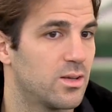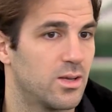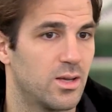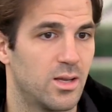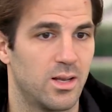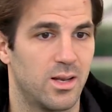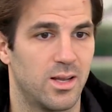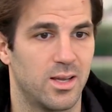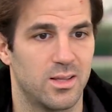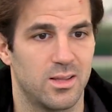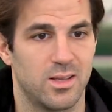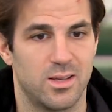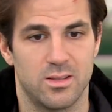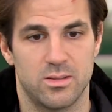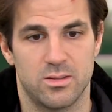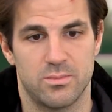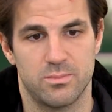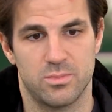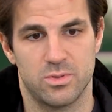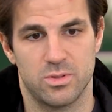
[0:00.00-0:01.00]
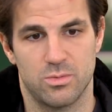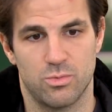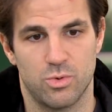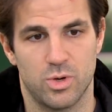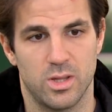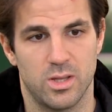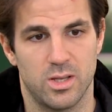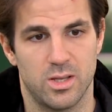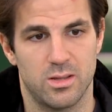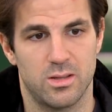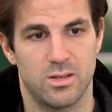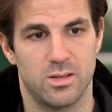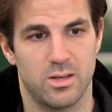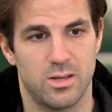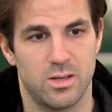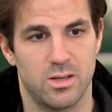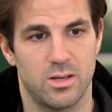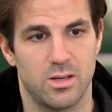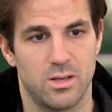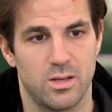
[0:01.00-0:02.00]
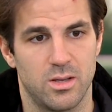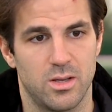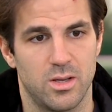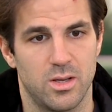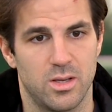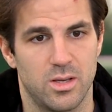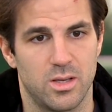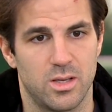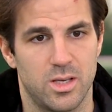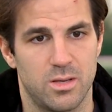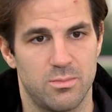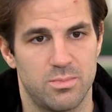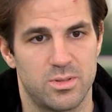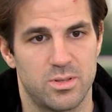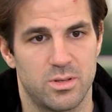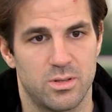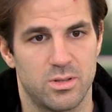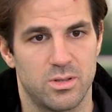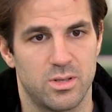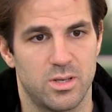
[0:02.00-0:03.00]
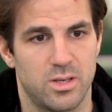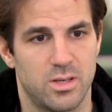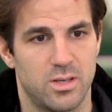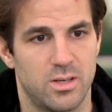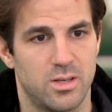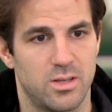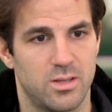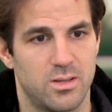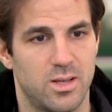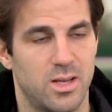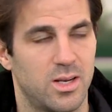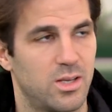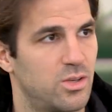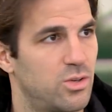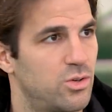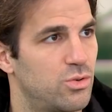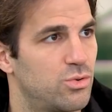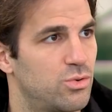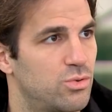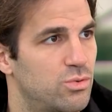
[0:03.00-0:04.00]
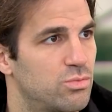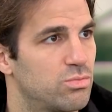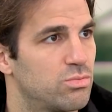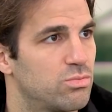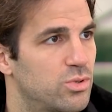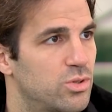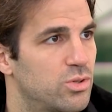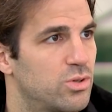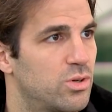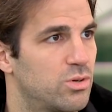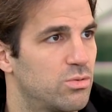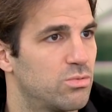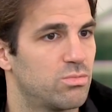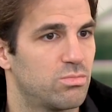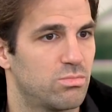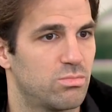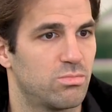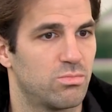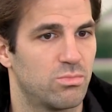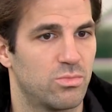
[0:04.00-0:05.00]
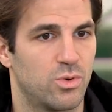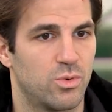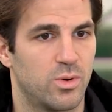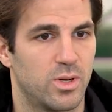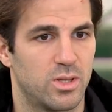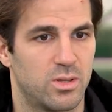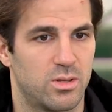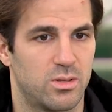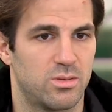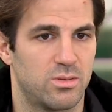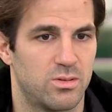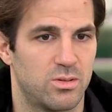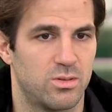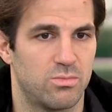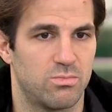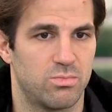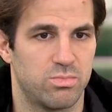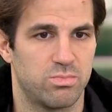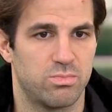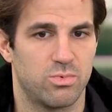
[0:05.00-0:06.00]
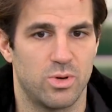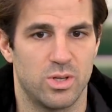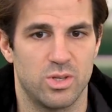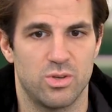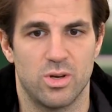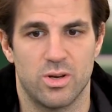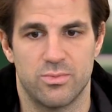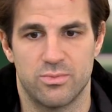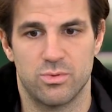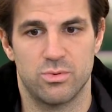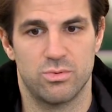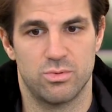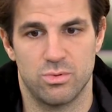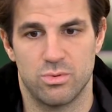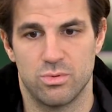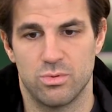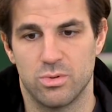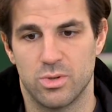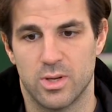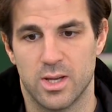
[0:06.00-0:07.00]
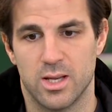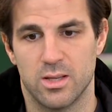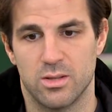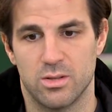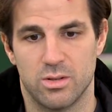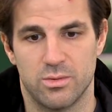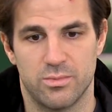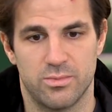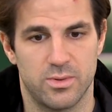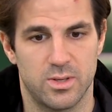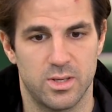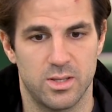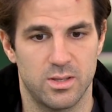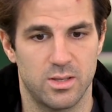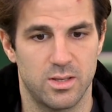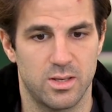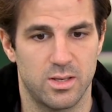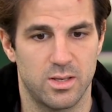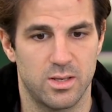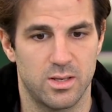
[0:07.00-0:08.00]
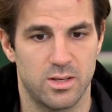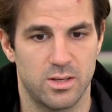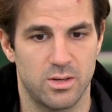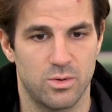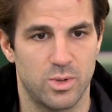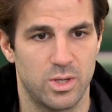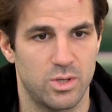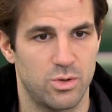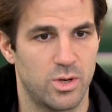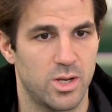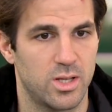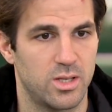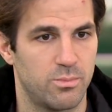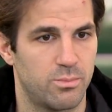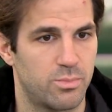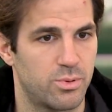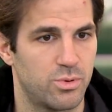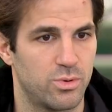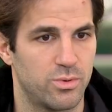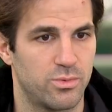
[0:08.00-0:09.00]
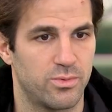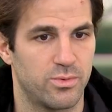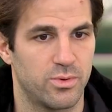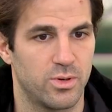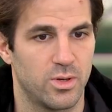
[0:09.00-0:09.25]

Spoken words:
I like that, someone that keeps on telling you, what you have to do, kind of, and what you can improve.